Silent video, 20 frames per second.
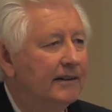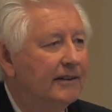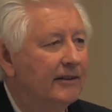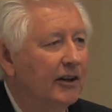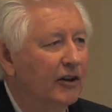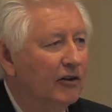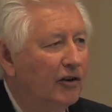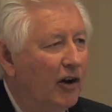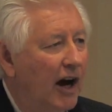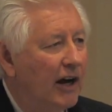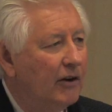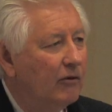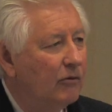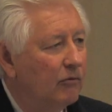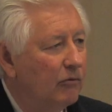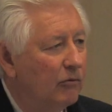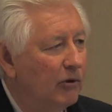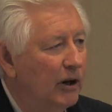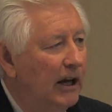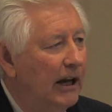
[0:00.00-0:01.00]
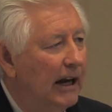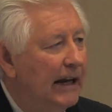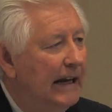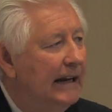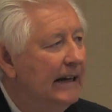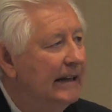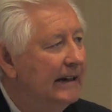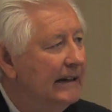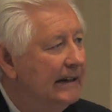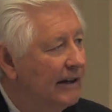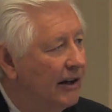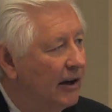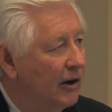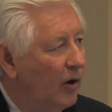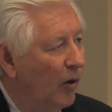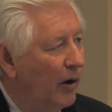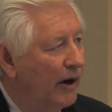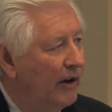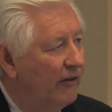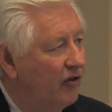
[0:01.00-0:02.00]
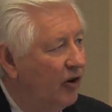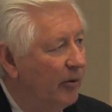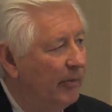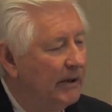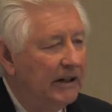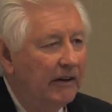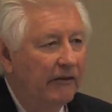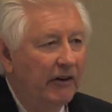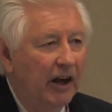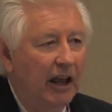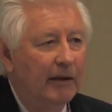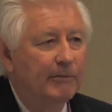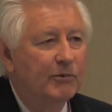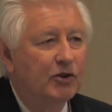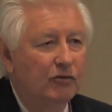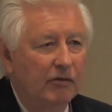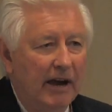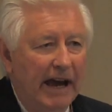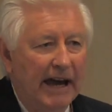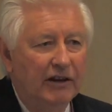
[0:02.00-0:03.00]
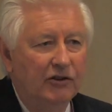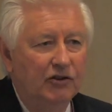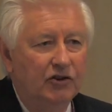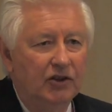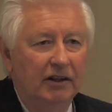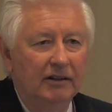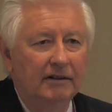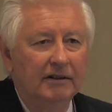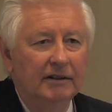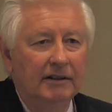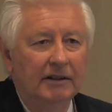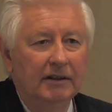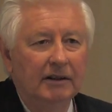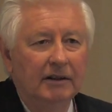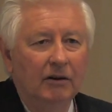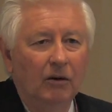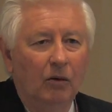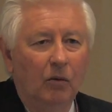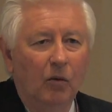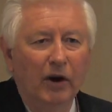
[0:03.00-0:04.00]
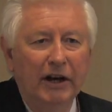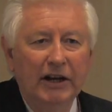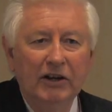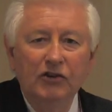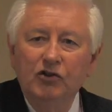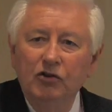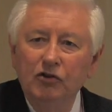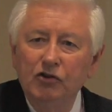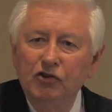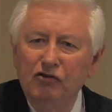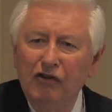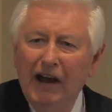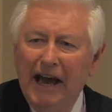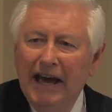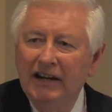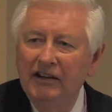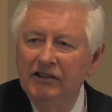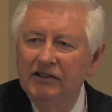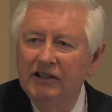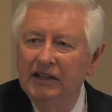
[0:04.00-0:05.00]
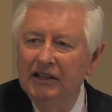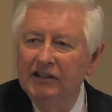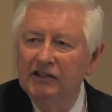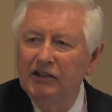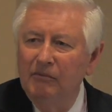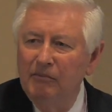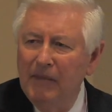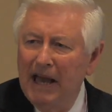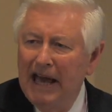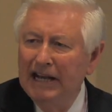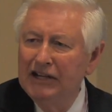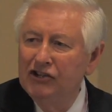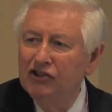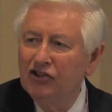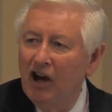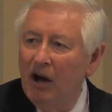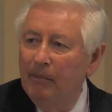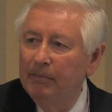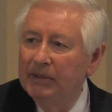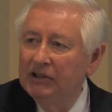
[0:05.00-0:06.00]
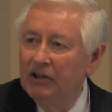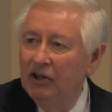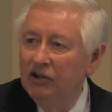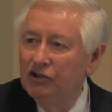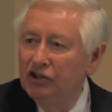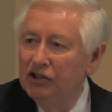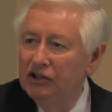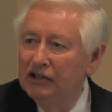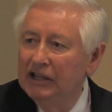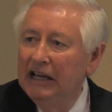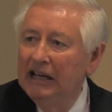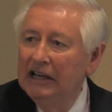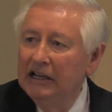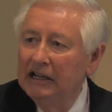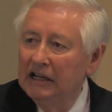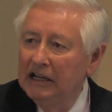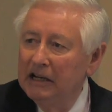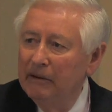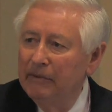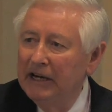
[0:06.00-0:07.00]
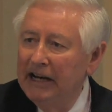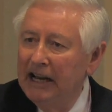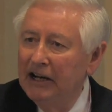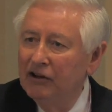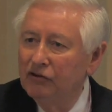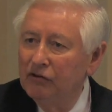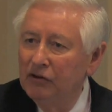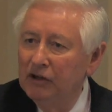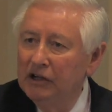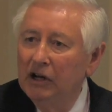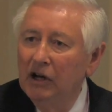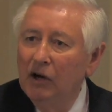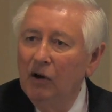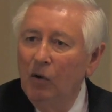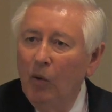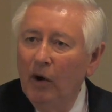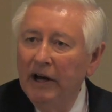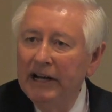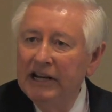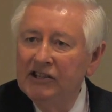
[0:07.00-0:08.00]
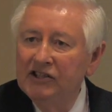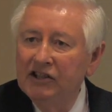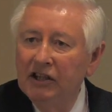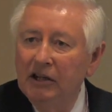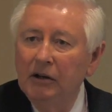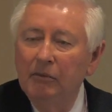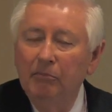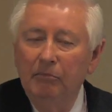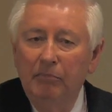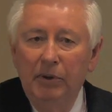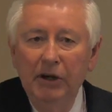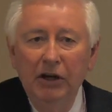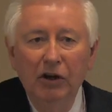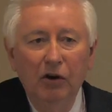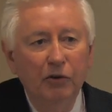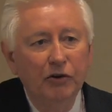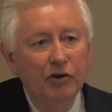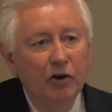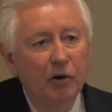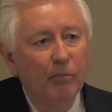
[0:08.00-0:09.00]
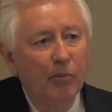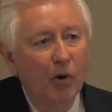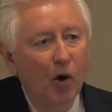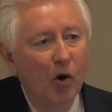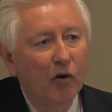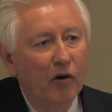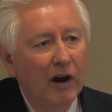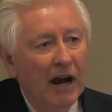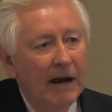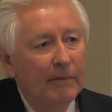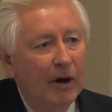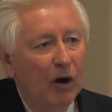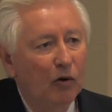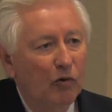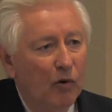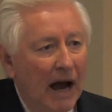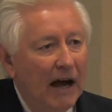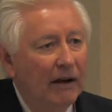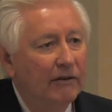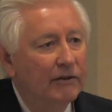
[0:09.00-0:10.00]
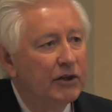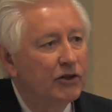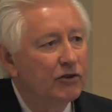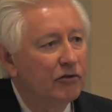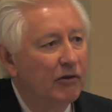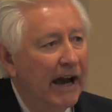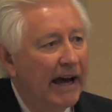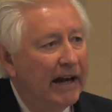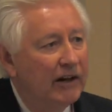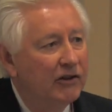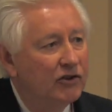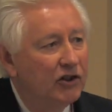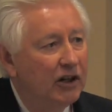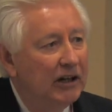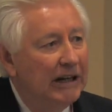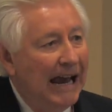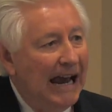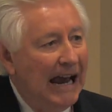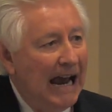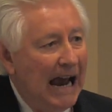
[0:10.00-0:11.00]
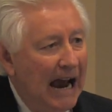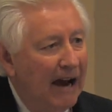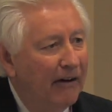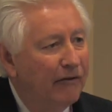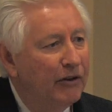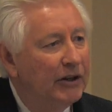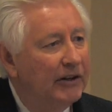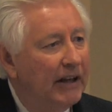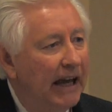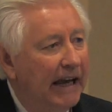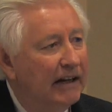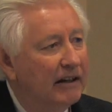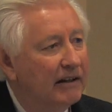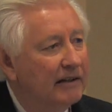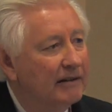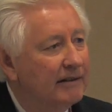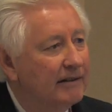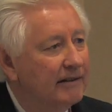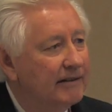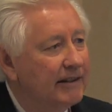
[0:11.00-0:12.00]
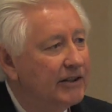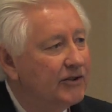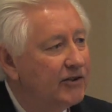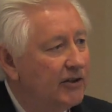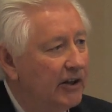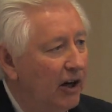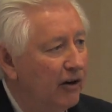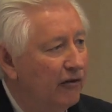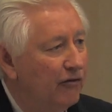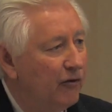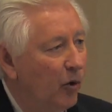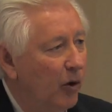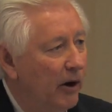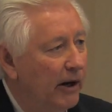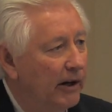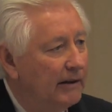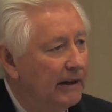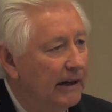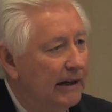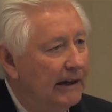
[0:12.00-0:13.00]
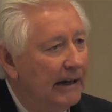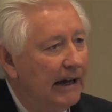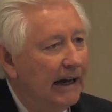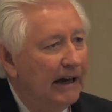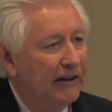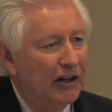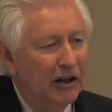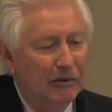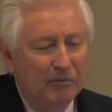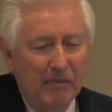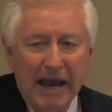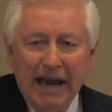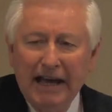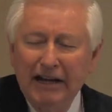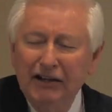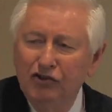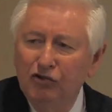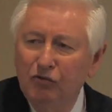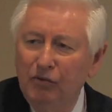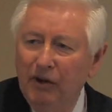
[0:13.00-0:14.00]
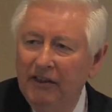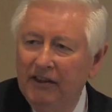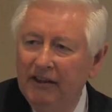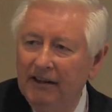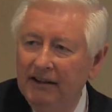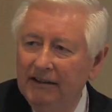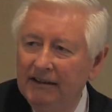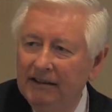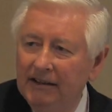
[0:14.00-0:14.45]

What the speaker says: They're not really going from a developed strategy. What is your strategy? Is it managed competition, limited entry? What is it? Build your program around the strategy, have the data that's there for it, and then manage with it.